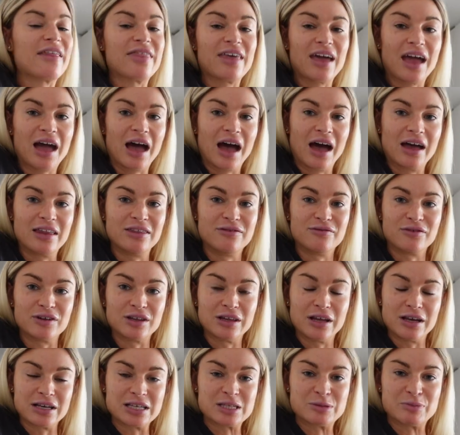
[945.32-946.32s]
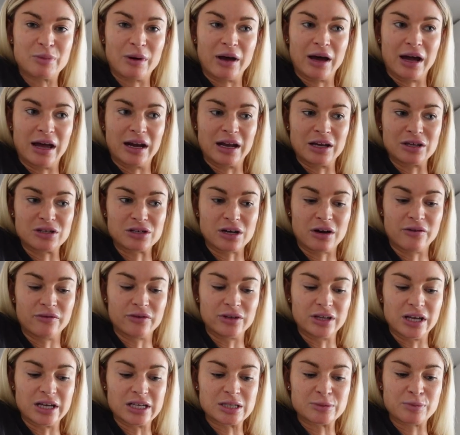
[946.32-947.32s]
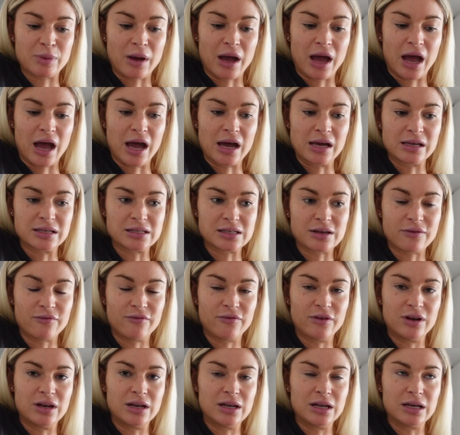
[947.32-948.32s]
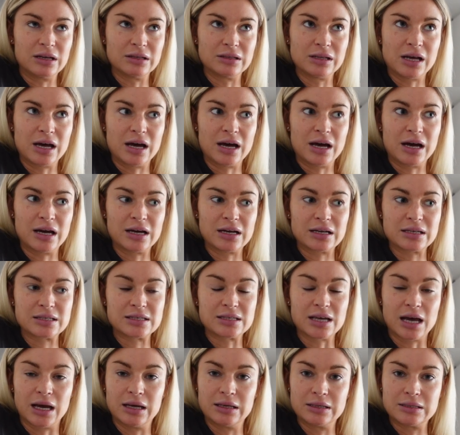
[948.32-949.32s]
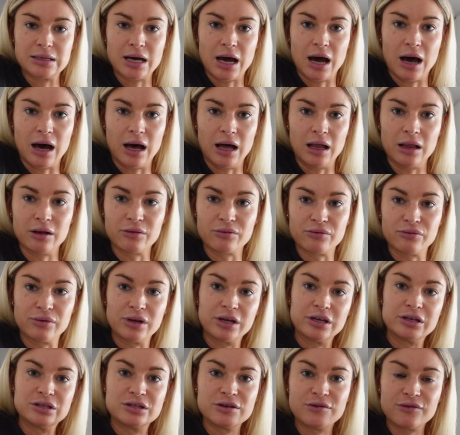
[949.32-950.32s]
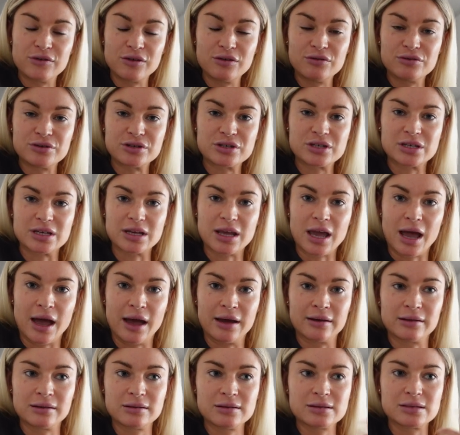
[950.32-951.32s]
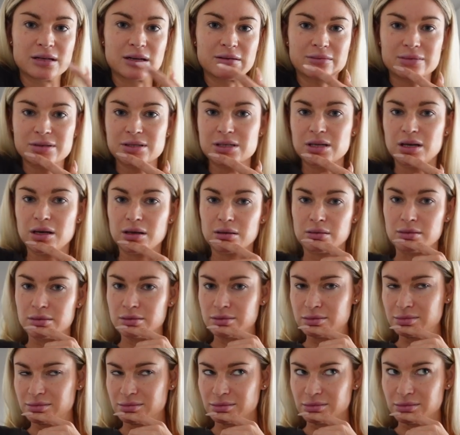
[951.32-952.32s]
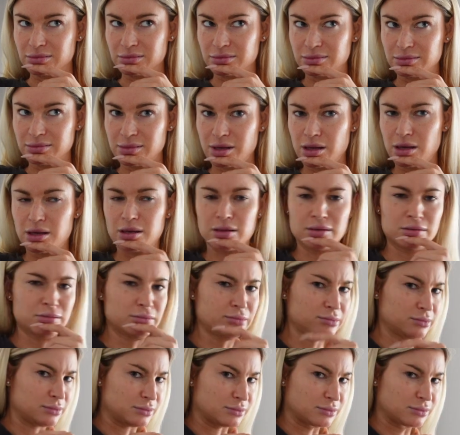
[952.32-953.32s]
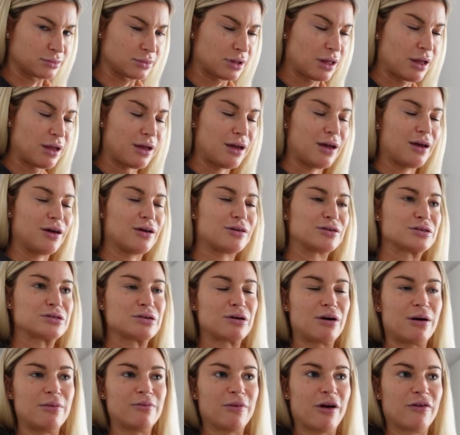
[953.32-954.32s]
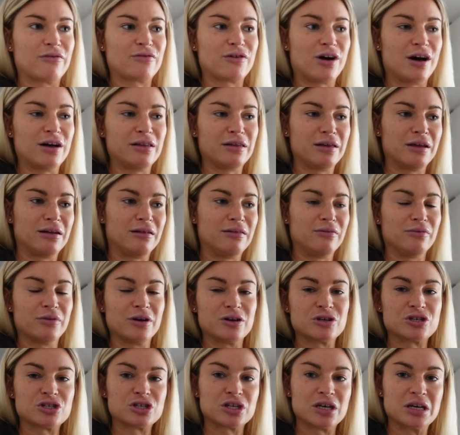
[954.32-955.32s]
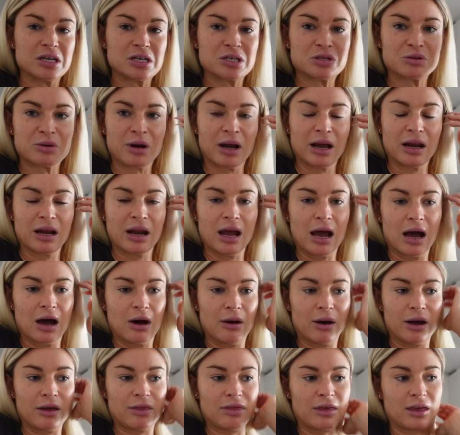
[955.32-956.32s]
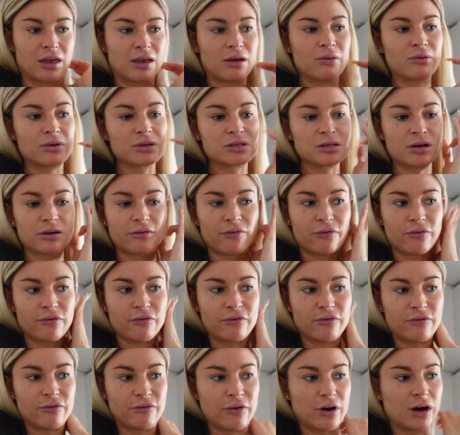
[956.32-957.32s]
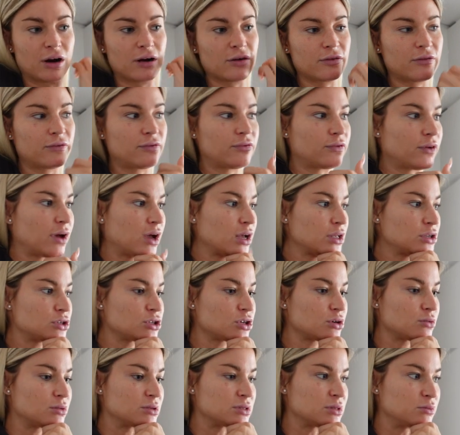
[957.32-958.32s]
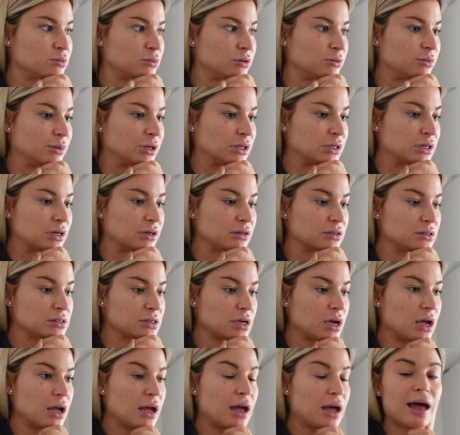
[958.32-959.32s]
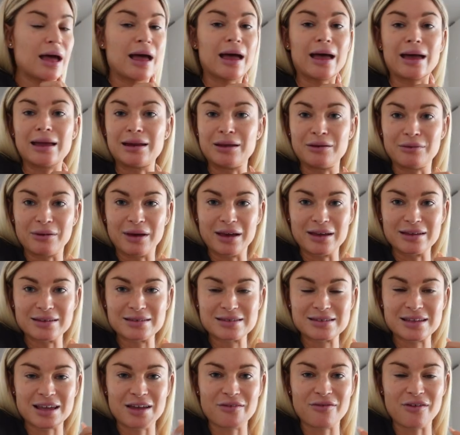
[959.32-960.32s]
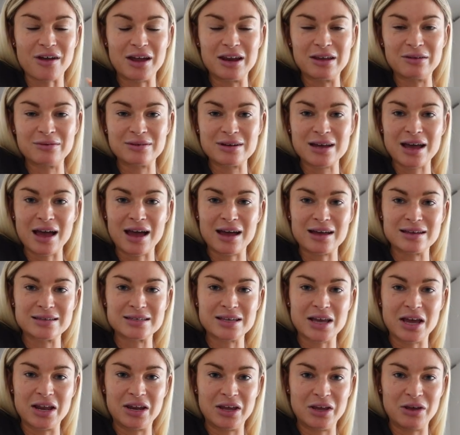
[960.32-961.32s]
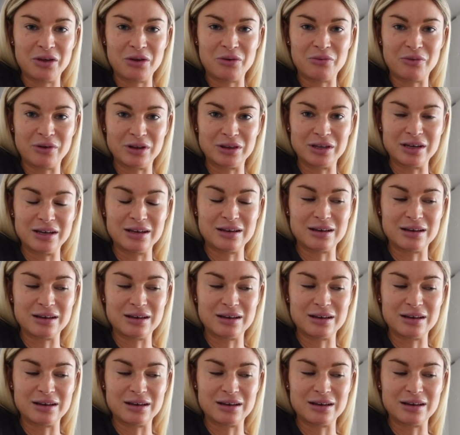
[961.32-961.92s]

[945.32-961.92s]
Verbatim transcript: they had Voluspa and I saw Voluspa has vanilla Santal reed diffusers and candles. And I was like, oh, oh. So I've got little wish list right now. I think it was on Farfetch or was it Bloomingdale's? Anyways, if anyone has any really